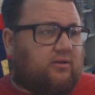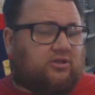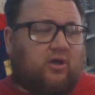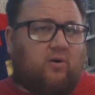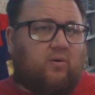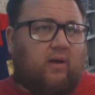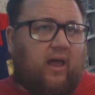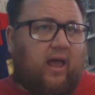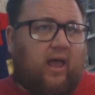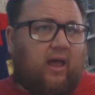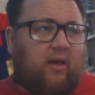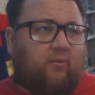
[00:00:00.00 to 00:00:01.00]
So
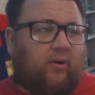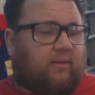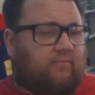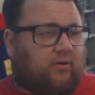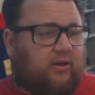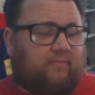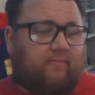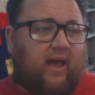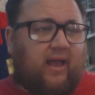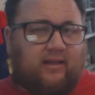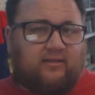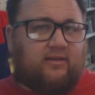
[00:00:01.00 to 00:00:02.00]
when I put it
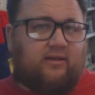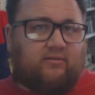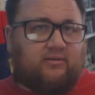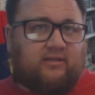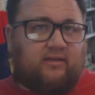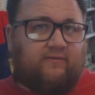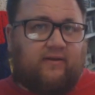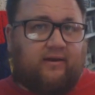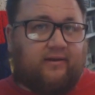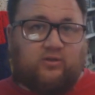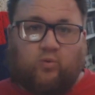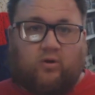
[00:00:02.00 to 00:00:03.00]
back into the other TV
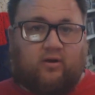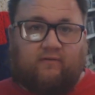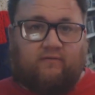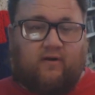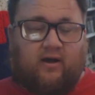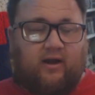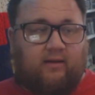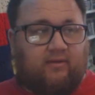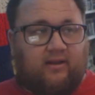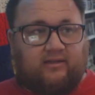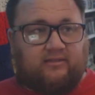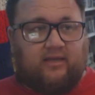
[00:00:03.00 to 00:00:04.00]
and it's working fine, I'm
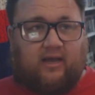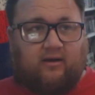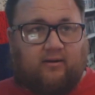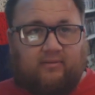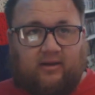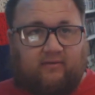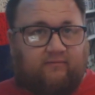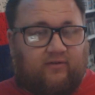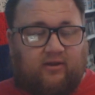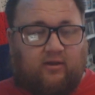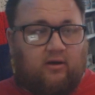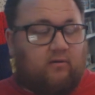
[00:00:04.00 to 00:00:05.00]
getting sound, I'm getting
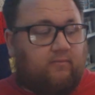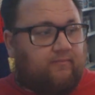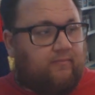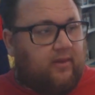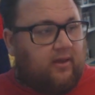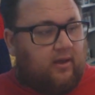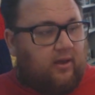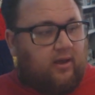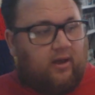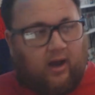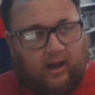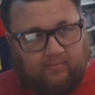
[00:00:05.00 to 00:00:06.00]
video,
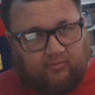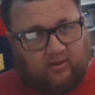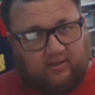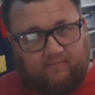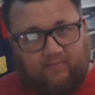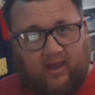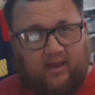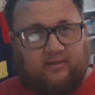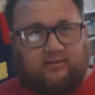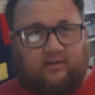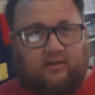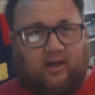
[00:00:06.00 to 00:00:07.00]
I plugged it back
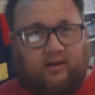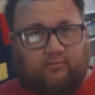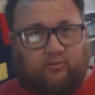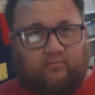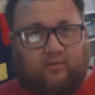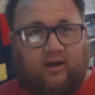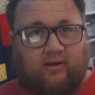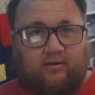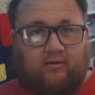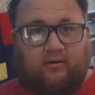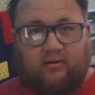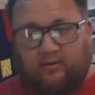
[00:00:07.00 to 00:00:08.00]
into the Commodore
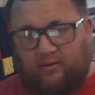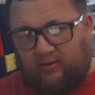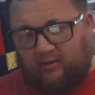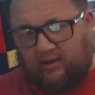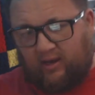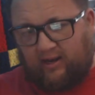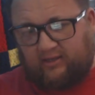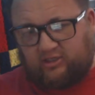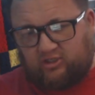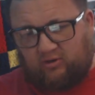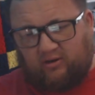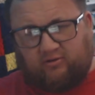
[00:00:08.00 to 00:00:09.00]
monitor, and I
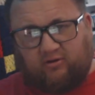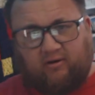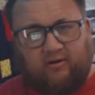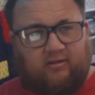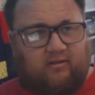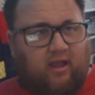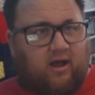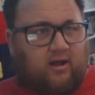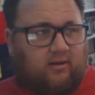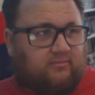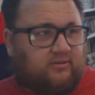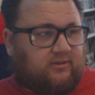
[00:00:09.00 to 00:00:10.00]
just started turning the
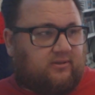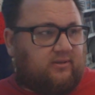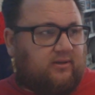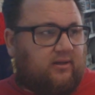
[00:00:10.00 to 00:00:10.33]
knobs.